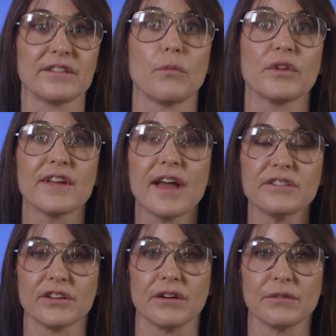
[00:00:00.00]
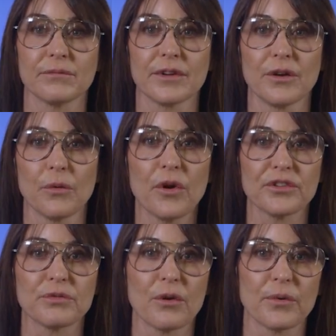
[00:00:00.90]
I said, well, test her.
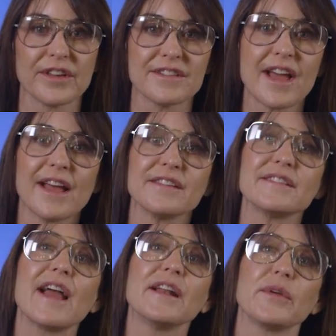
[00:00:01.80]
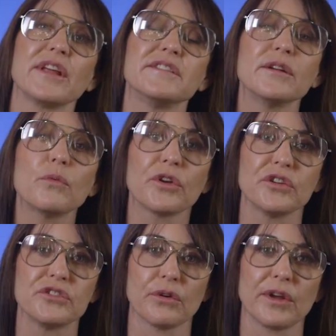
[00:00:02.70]
What's wrong with the test? Anyway, they didn't
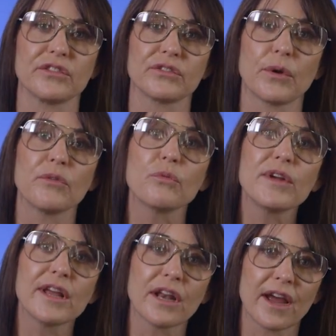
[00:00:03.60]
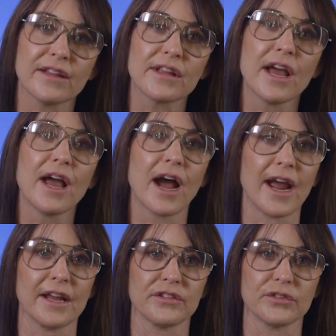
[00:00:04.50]
wanna do it. So I realized I
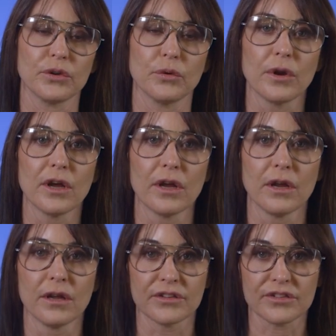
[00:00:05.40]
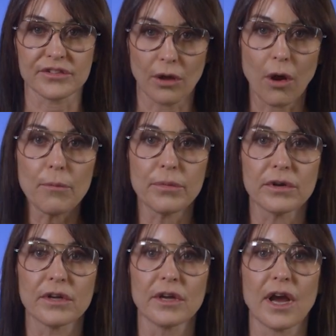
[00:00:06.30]
had to stop.
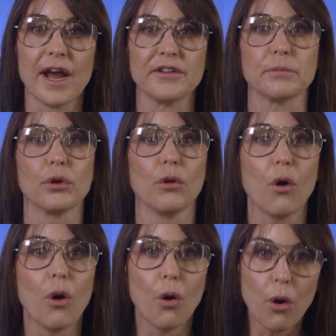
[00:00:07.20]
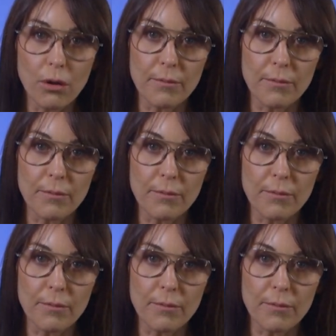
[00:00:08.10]
I had to pull all